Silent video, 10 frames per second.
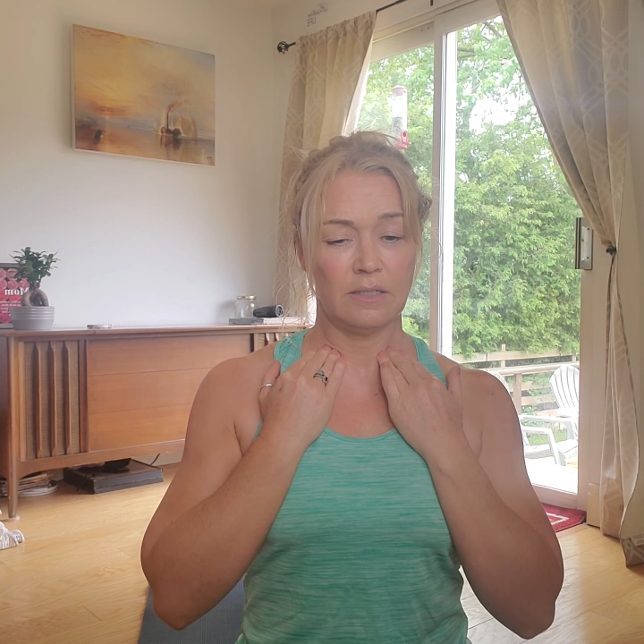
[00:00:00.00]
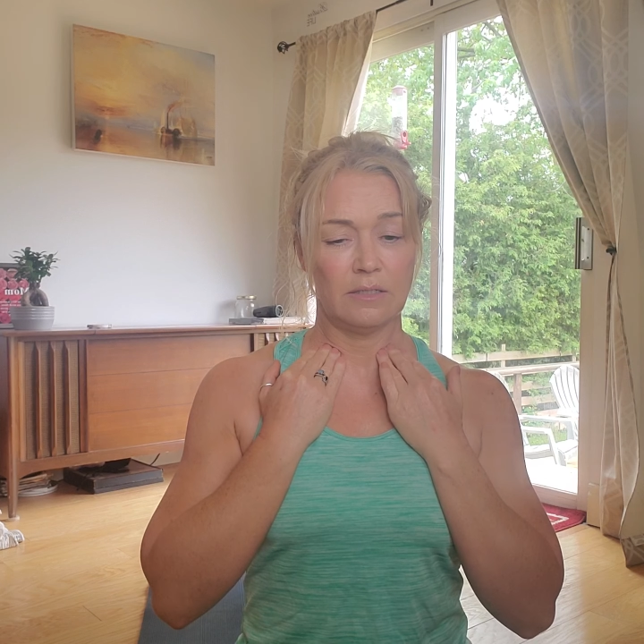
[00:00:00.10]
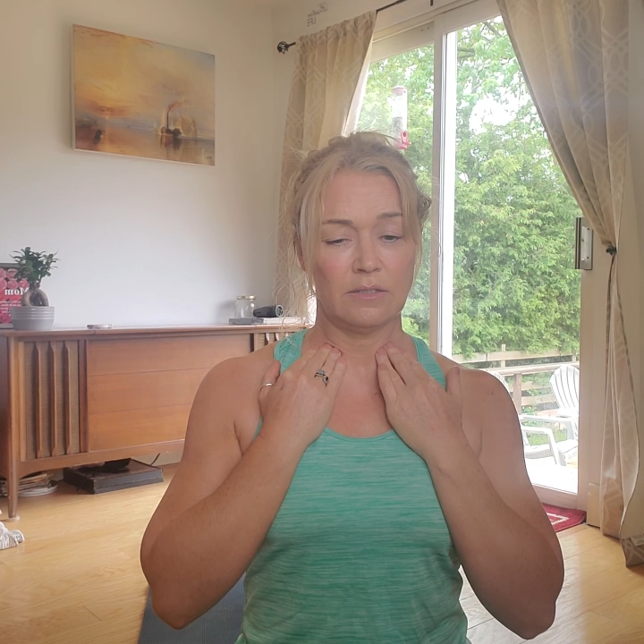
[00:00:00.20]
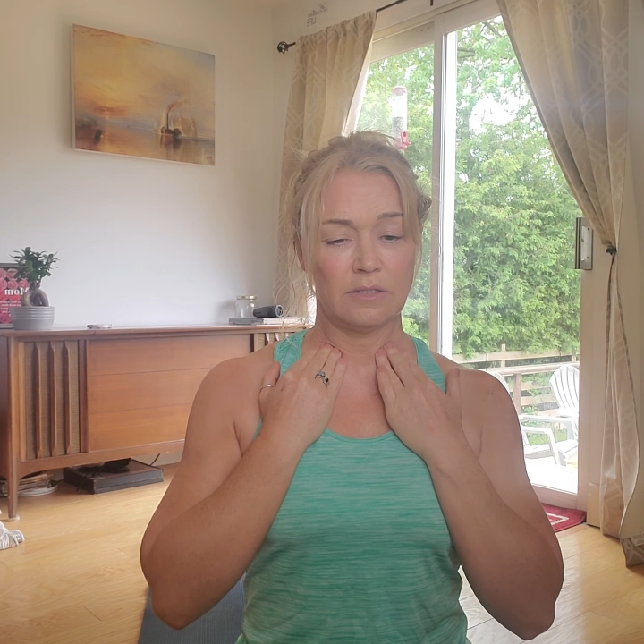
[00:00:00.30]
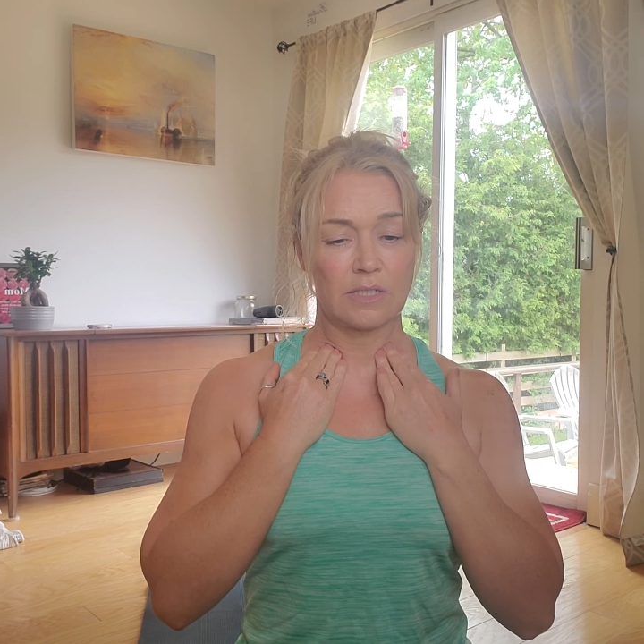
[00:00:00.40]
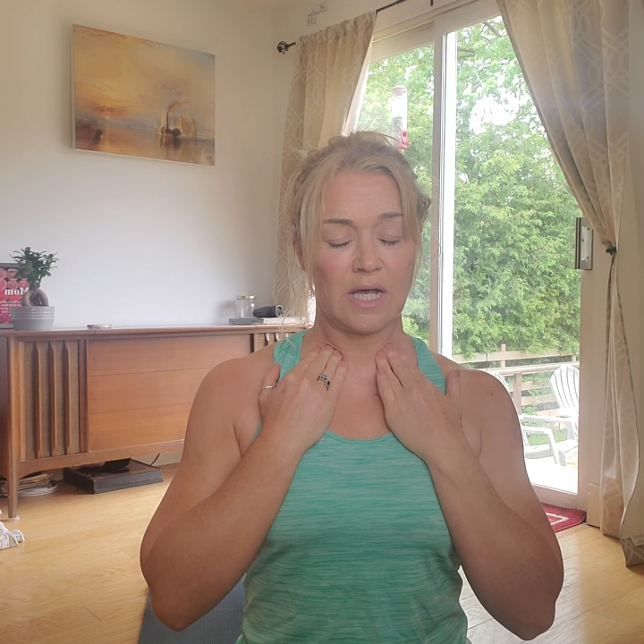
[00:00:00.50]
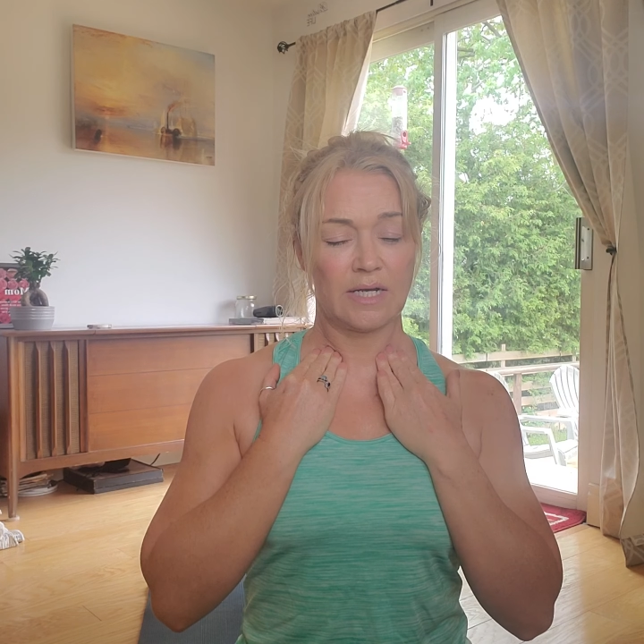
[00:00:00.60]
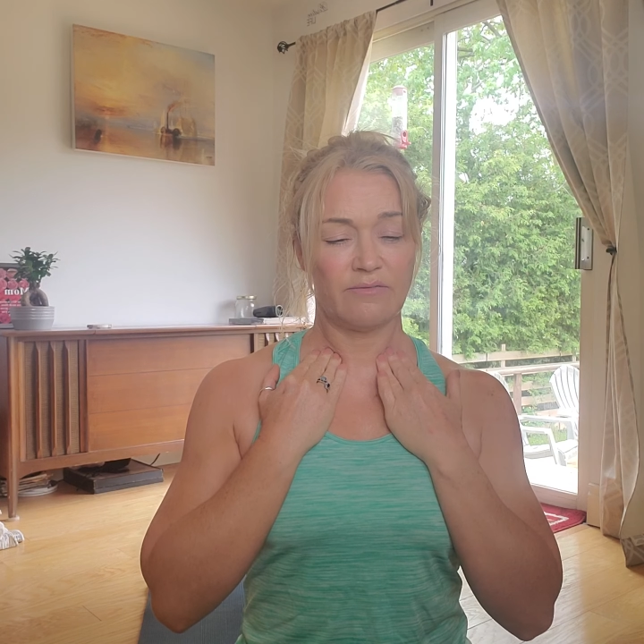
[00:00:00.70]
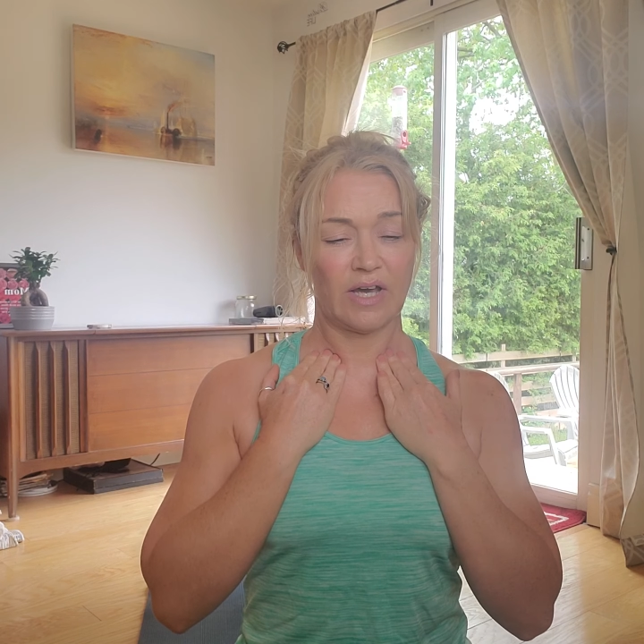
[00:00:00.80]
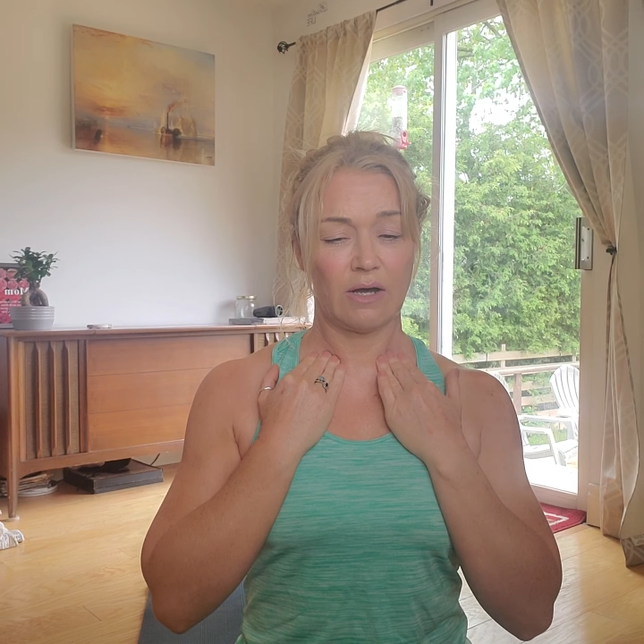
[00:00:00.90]
just kind
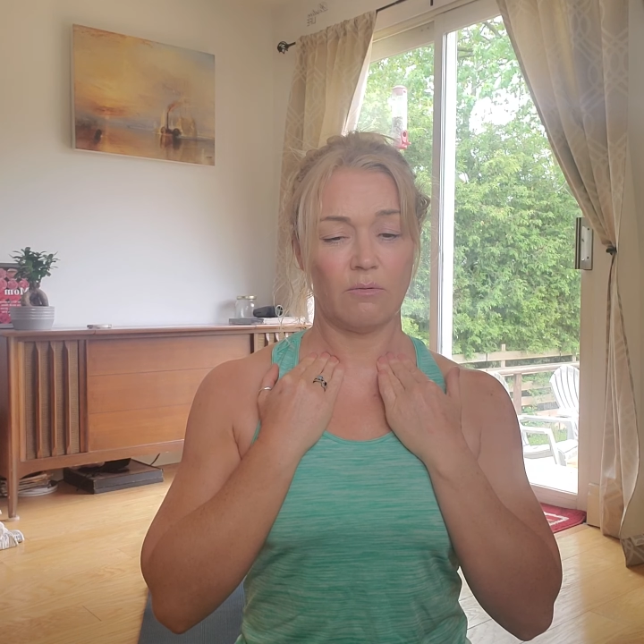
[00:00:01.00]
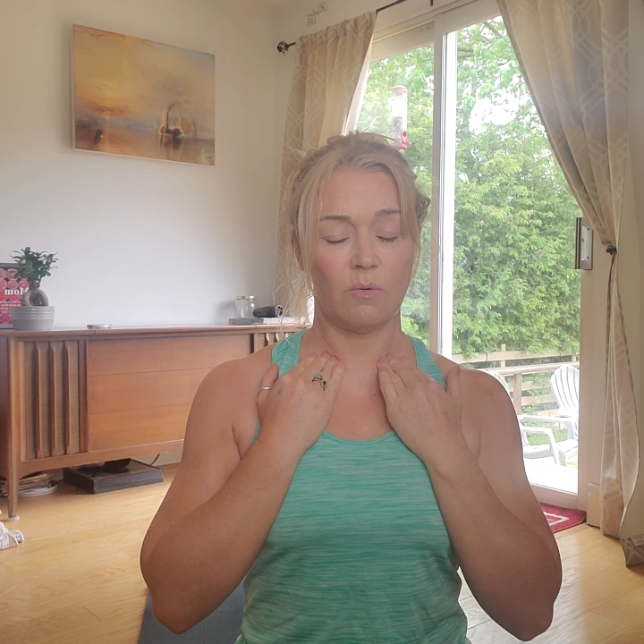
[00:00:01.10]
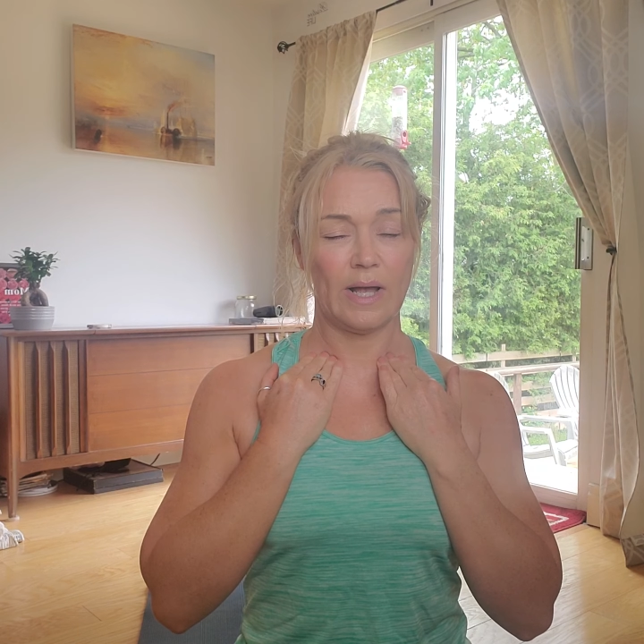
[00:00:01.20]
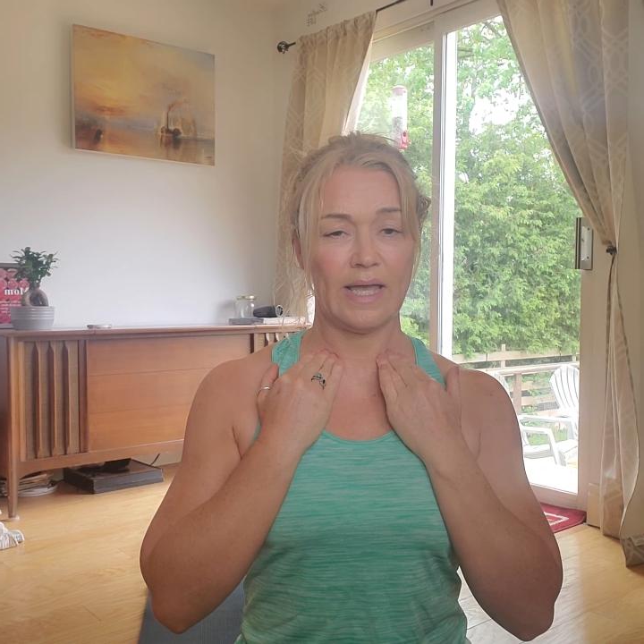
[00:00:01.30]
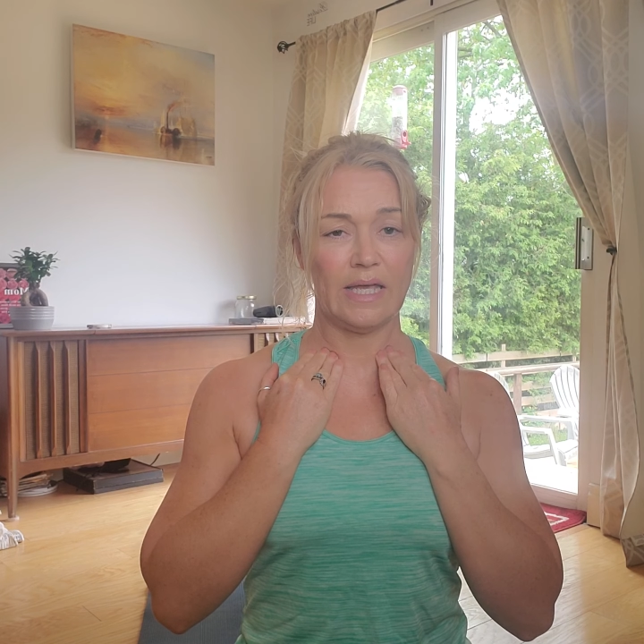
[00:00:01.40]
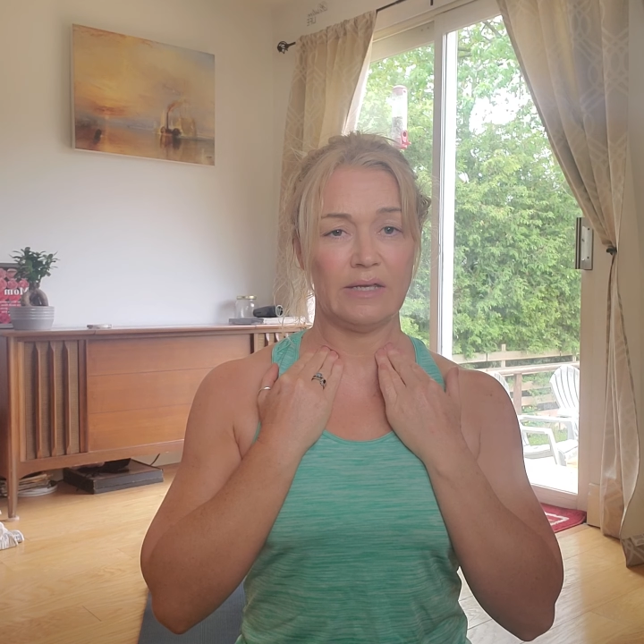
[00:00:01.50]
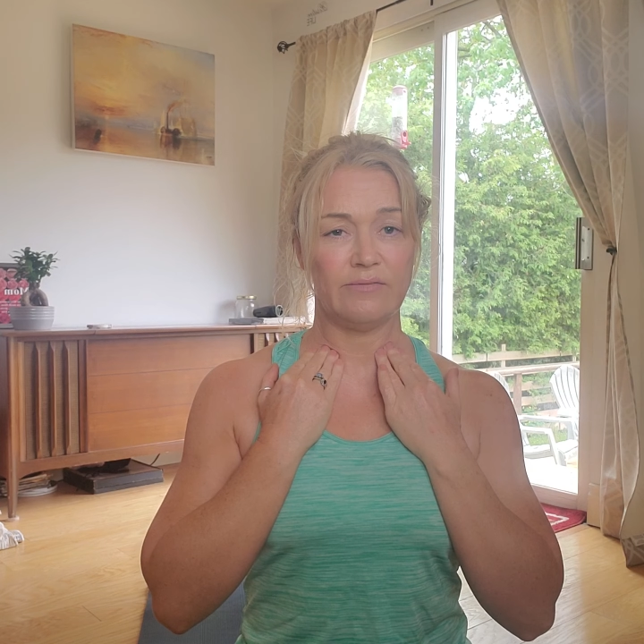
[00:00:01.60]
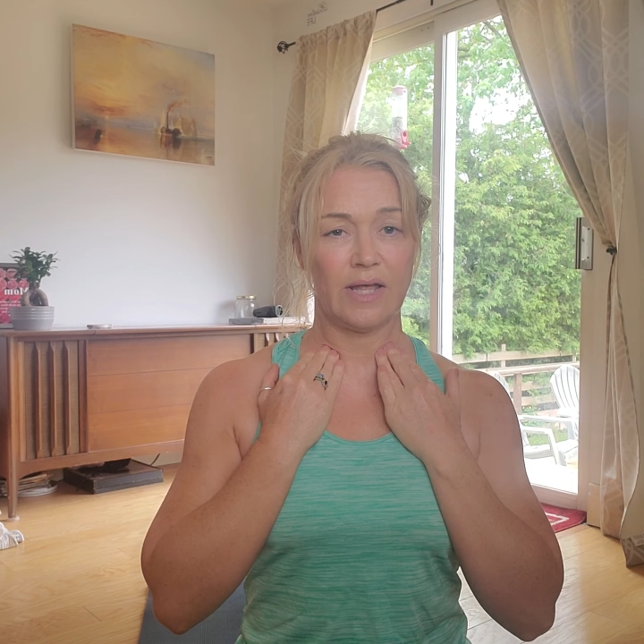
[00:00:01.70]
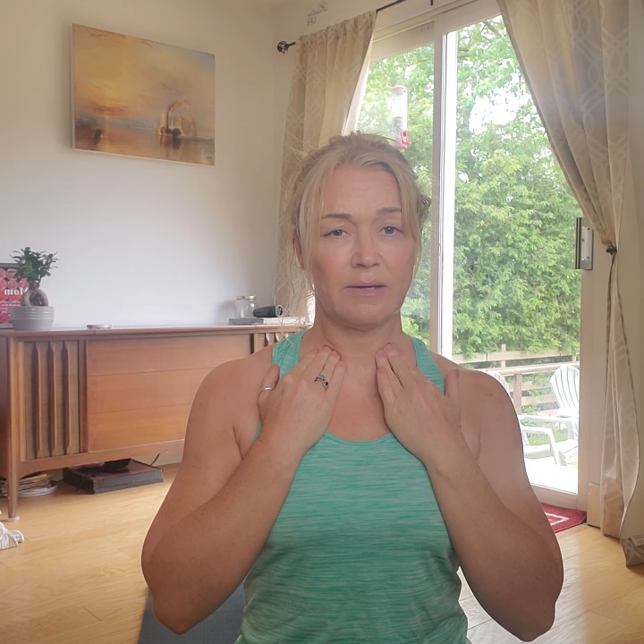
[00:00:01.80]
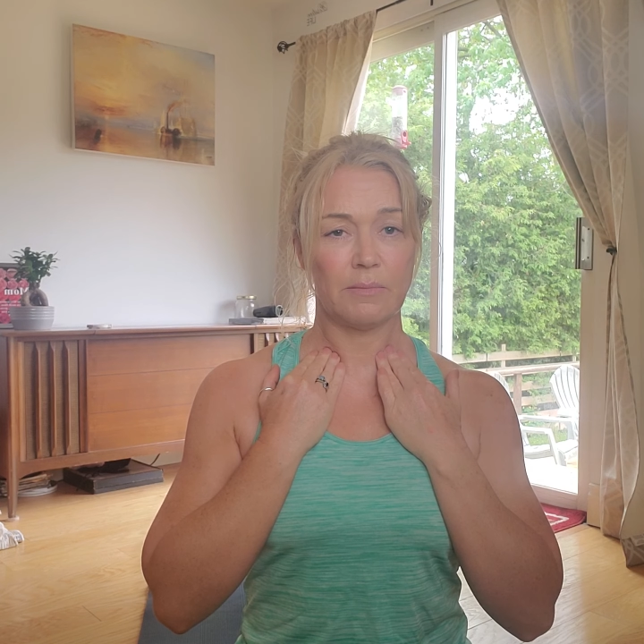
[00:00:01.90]
of like a wave-like